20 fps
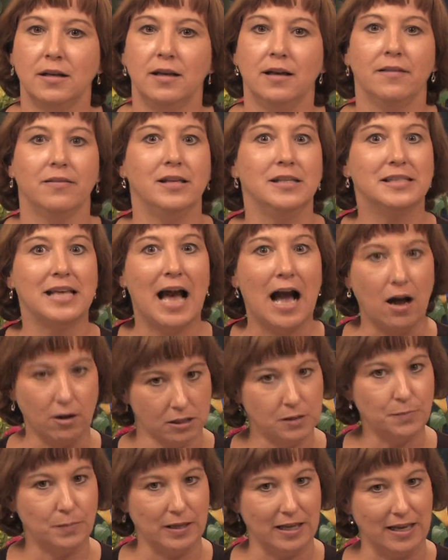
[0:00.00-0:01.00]
These
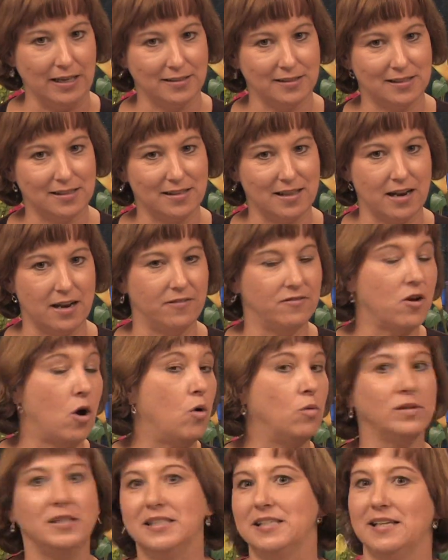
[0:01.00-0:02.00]
houseplants that I'd
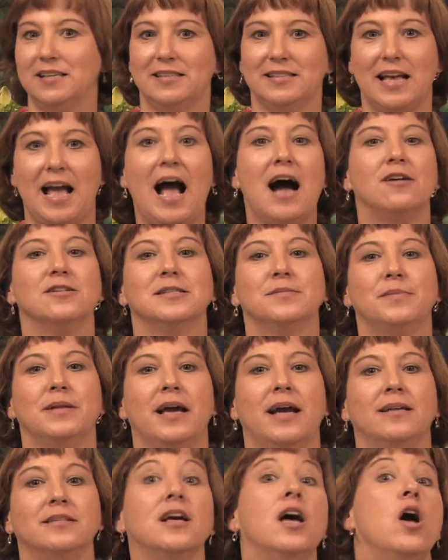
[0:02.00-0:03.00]
only seen as a
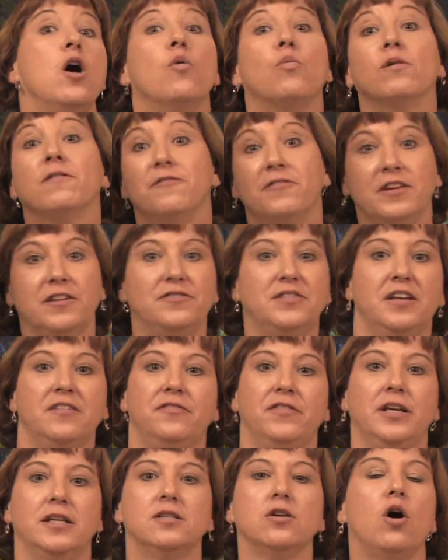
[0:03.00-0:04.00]
houseplant were fifty
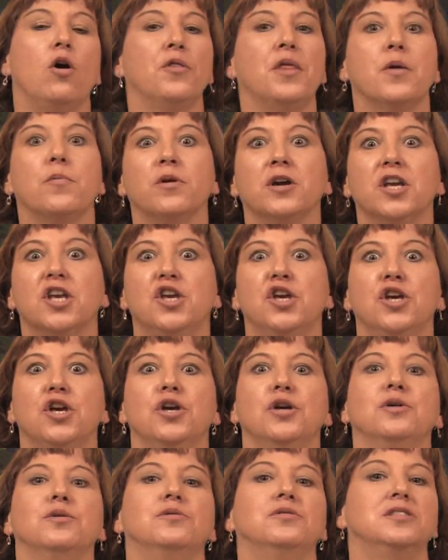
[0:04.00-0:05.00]
feet tall. They were
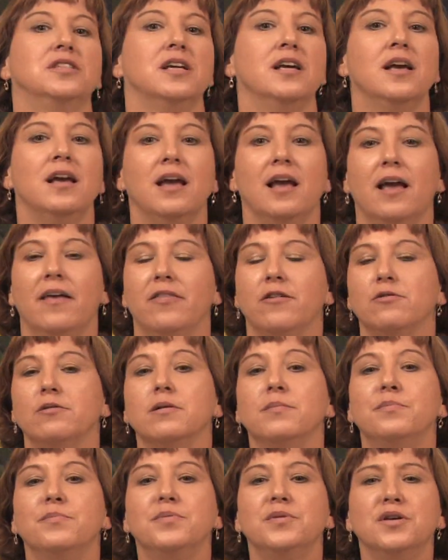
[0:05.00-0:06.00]
huge, and they were
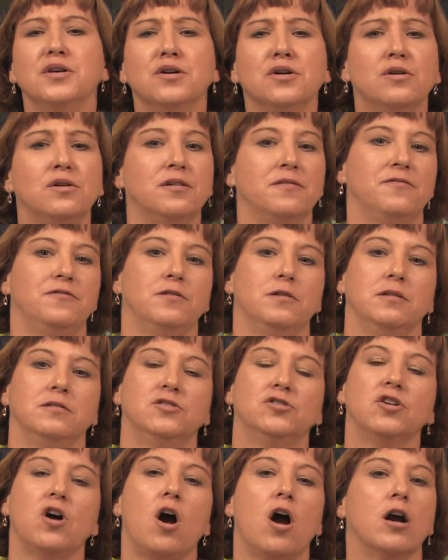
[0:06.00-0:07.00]
beautiful,
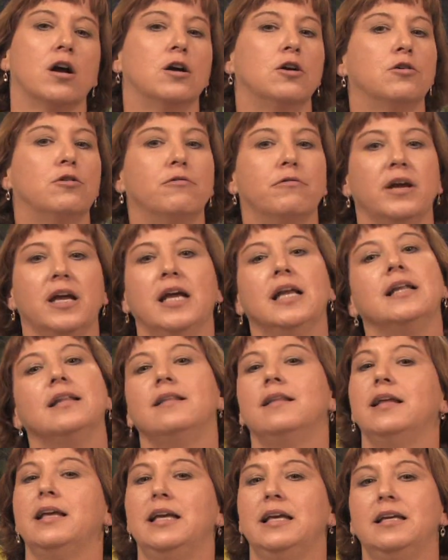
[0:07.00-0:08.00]
dark green
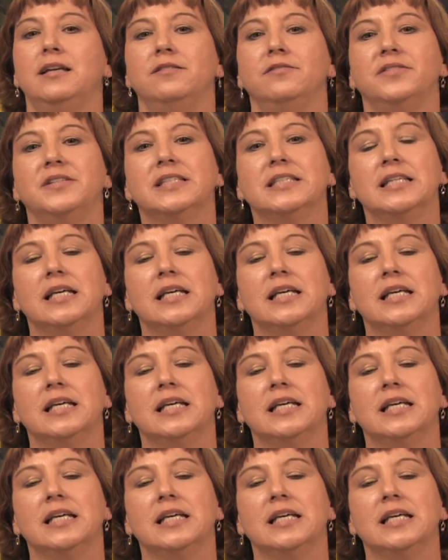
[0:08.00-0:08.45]
leaves.